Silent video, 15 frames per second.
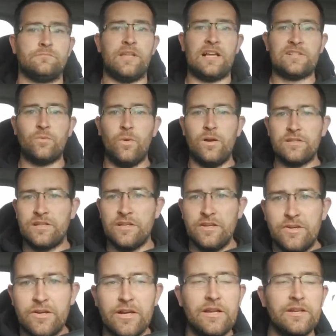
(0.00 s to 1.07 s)
That's one
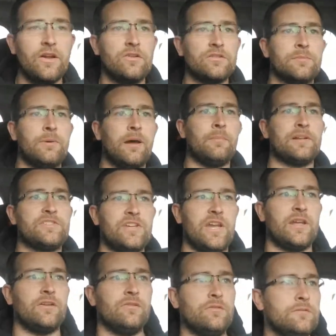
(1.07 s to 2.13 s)
thing you're gonna notice about my
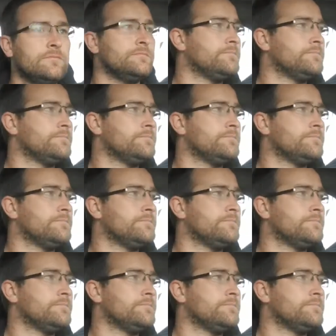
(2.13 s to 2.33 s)
channel.